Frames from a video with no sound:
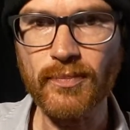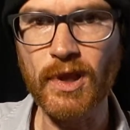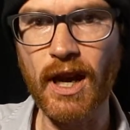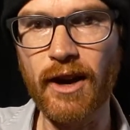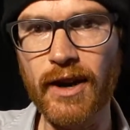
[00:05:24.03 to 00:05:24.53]

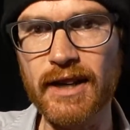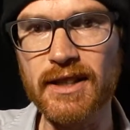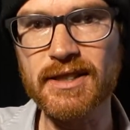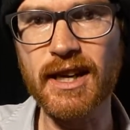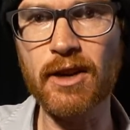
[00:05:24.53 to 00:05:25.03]
All right,
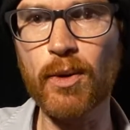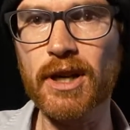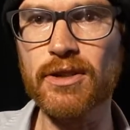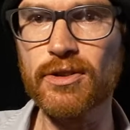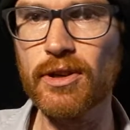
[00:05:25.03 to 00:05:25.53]
let's kind of work
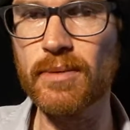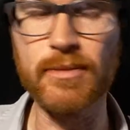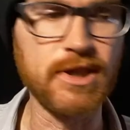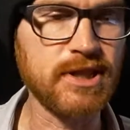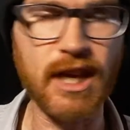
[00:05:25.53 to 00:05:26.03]
it through
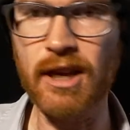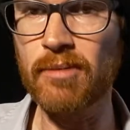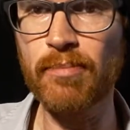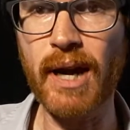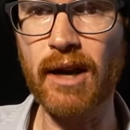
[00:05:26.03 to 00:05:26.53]
the
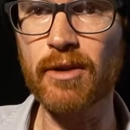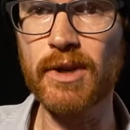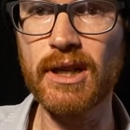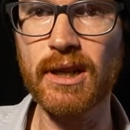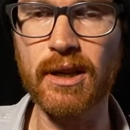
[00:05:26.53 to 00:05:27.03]
same pattern we
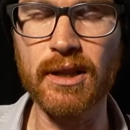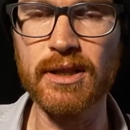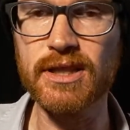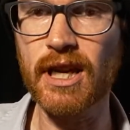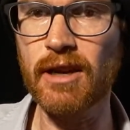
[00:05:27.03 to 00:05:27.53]
did, or the
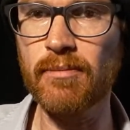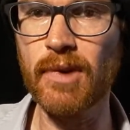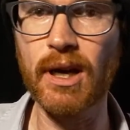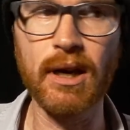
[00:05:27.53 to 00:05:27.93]
same